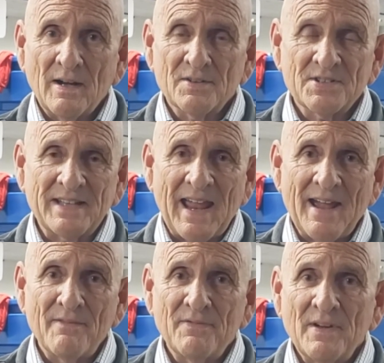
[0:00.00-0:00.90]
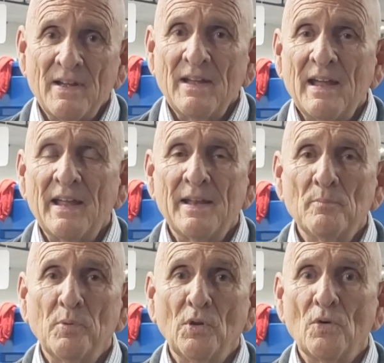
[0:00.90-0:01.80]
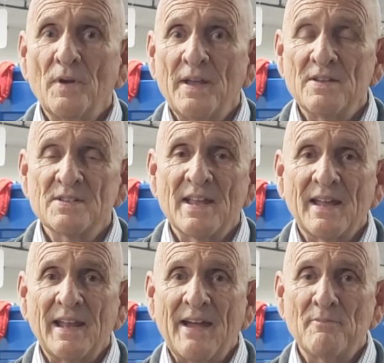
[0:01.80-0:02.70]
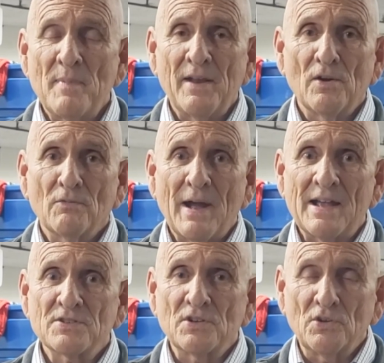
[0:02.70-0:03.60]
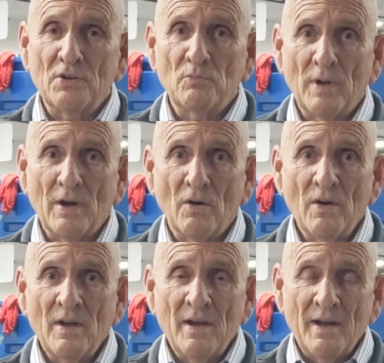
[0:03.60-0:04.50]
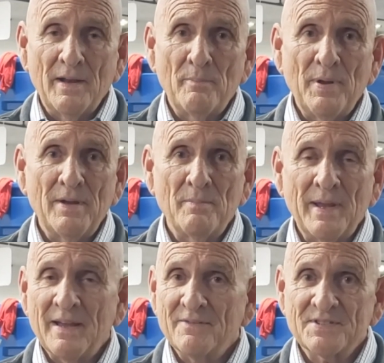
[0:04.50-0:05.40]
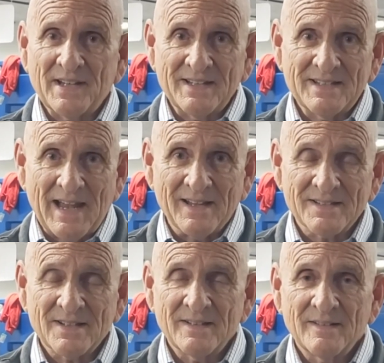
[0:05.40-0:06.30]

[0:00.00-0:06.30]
staff and employees that have made Horizon Goodwill an epitome of success.